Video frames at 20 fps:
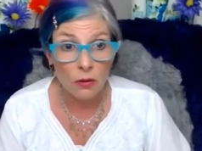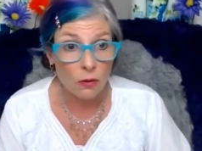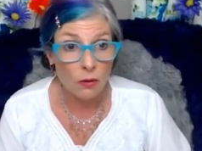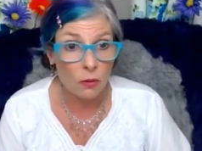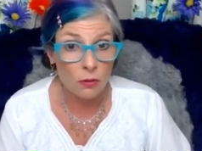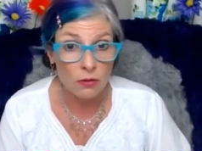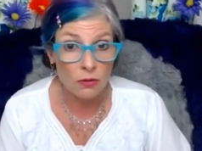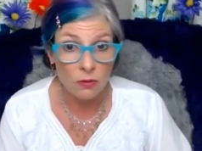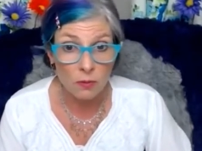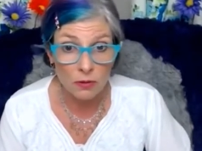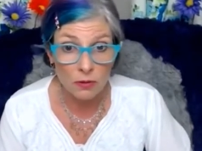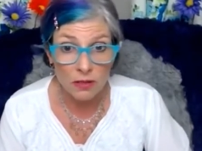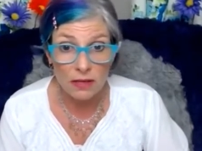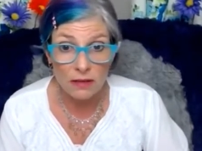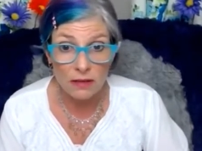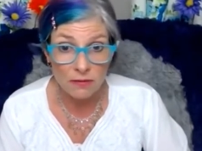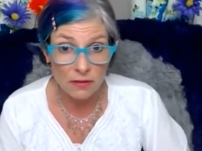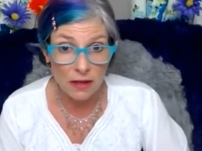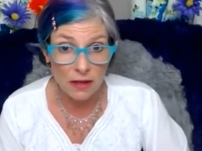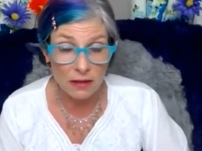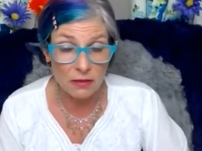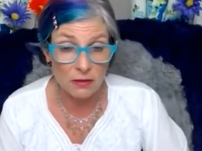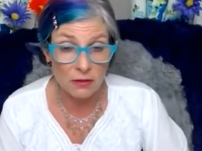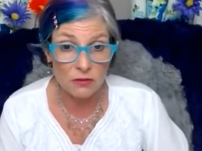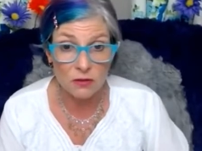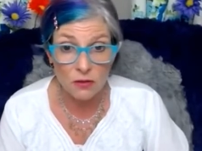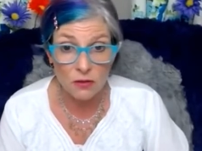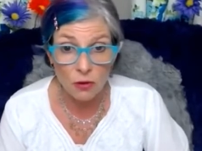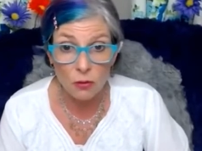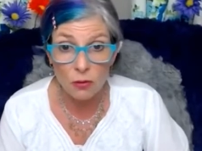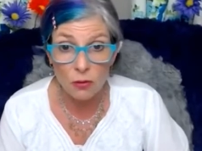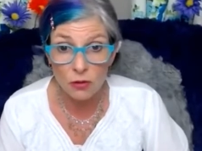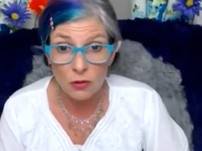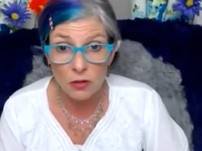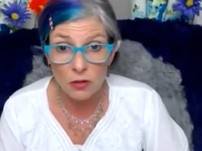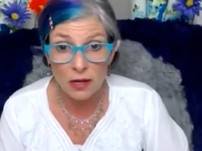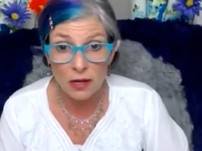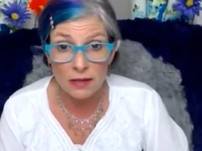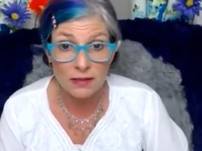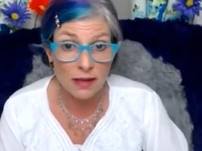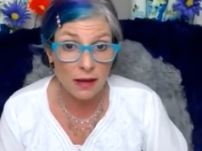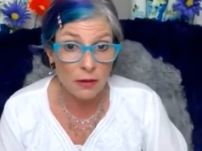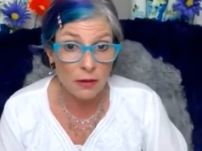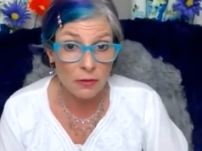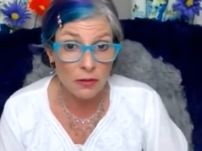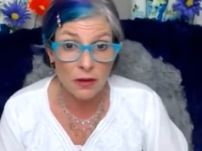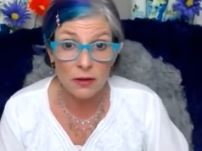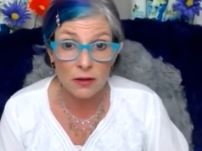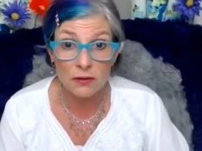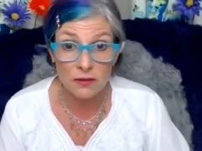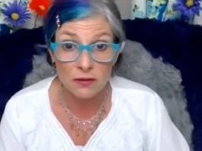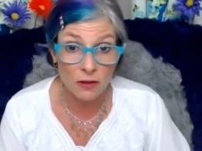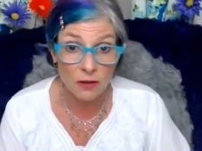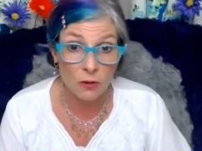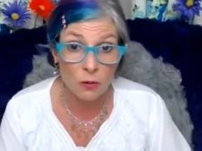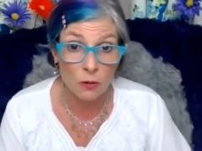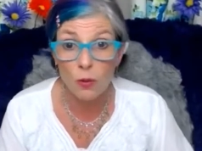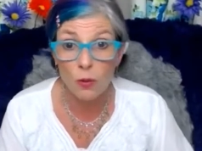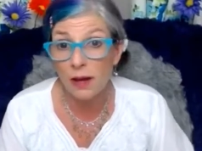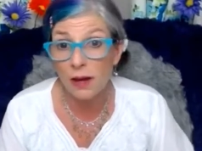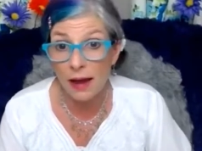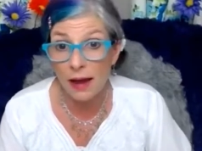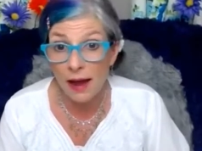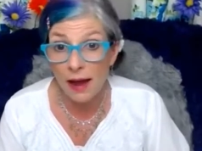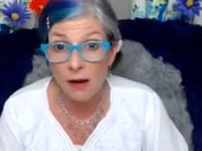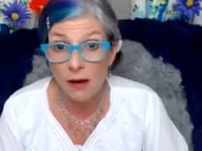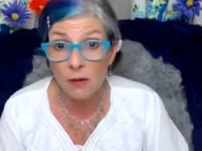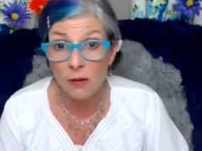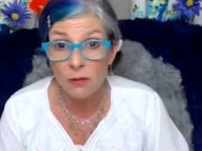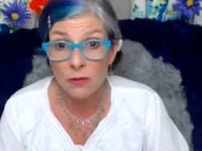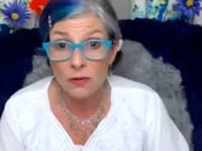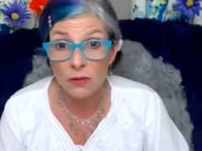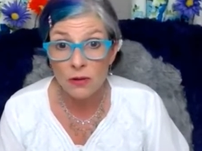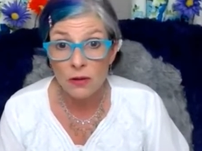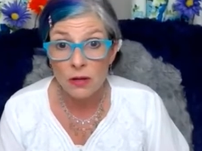or the belief that there's no good guys out there is going to win out